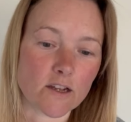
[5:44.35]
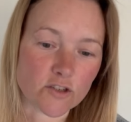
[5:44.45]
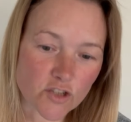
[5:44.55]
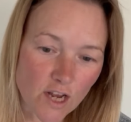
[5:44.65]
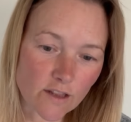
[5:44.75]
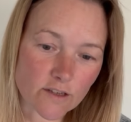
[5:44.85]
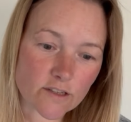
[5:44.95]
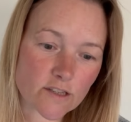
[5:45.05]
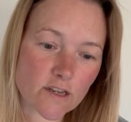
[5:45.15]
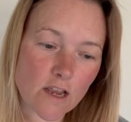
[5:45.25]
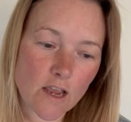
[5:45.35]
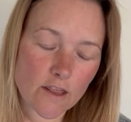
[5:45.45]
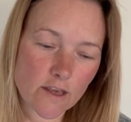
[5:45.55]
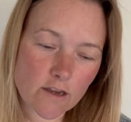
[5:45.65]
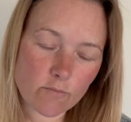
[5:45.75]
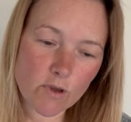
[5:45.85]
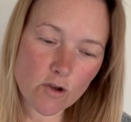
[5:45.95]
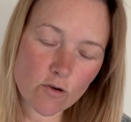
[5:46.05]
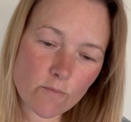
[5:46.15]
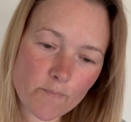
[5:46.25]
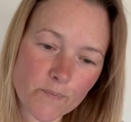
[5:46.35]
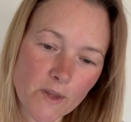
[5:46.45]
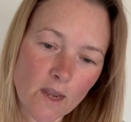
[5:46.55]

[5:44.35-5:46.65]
jealous they can become